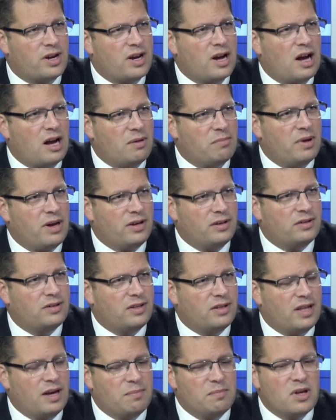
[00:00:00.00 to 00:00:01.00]
comment
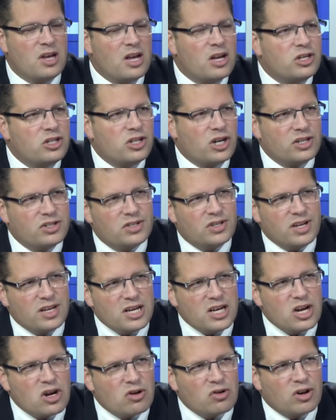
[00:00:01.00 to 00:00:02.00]
to them. Just
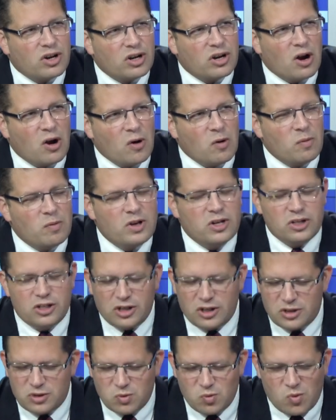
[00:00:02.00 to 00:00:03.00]

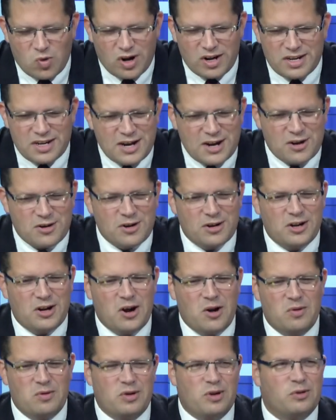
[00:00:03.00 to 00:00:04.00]
one year
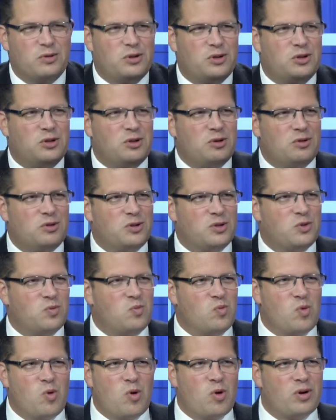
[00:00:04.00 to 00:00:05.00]
ago, those students
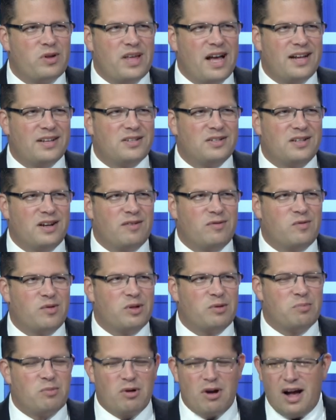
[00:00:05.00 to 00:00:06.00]
wore that stuff
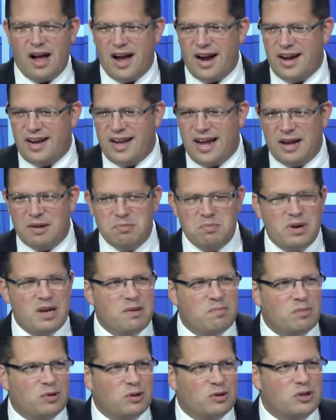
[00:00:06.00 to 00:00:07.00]
with pride, and
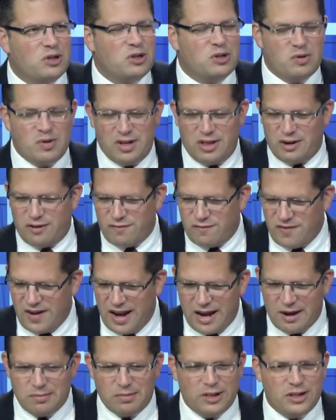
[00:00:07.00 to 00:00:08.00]
people knew, and their
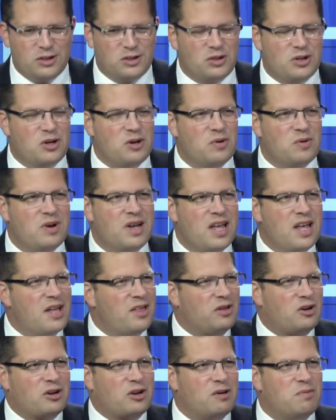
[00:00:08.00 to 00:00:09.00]
families knew,
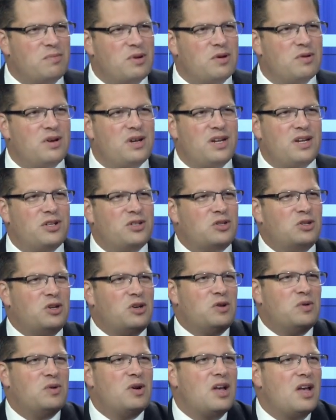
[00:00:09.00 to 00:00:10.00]
their communities
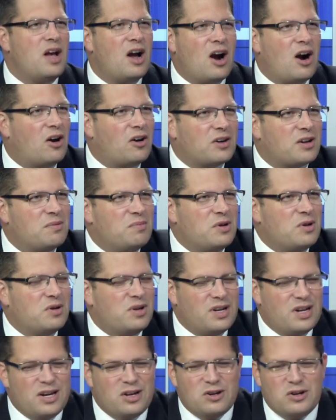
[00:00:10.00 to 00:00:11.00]
knew, our
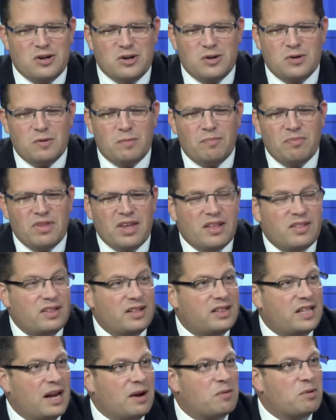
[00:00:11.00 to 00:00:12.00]
community knew
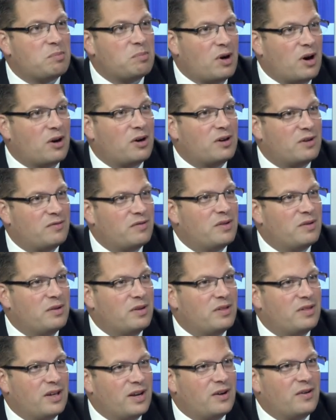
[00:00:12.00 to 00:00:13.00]
that they were part of
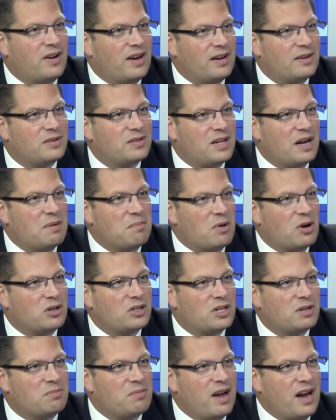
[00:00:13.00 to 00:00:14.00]
the Ohio State
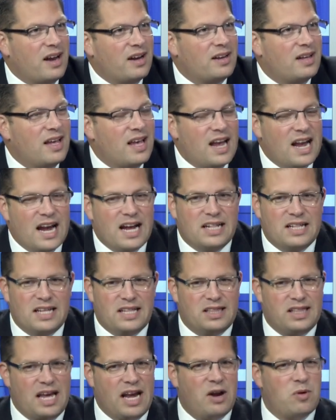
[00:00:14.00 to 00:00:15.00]
marching band, and
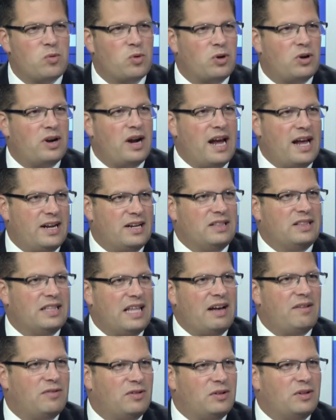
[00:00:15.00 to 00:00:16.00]
that they were at a
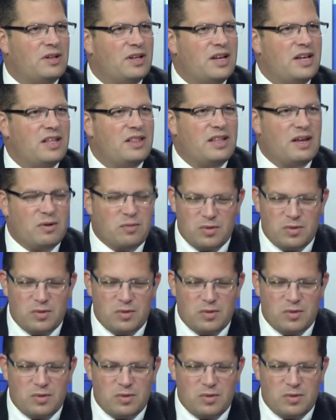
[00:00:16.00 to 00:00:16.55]
level that